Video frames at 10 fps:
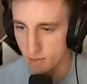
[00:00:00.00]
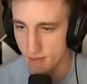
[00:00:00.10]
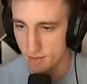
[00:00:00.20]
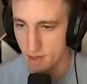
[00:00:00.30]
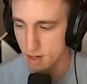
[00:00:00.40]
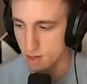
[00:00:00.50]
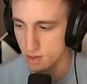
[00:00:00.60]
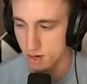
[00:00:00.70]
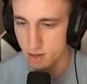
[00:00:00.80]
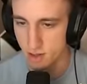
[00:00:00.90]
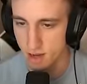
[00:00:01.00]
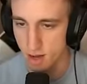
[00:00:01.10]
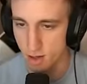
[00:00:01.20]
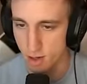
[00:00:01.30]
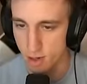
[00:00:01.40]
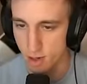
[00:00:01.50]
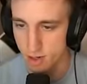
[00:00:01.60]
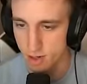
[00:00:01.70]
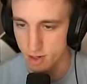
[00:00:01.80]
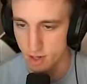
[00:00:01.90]
I think they're in the down low, bro.
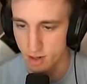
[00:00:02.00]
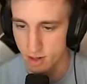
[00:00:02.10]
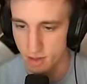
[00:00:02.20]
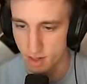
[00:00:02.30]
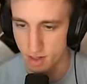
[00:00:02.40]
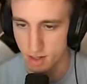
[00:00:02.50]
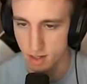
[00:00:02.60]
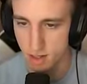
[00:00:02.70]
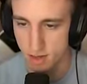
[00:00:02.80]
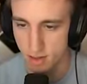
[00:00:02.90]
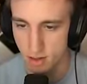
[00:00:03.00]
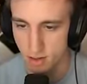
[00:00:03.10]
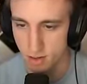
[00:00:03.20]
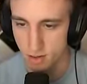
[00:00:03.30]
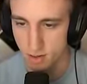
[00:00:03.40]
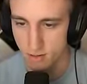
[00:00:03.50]
They're in the down low. I think they're literally in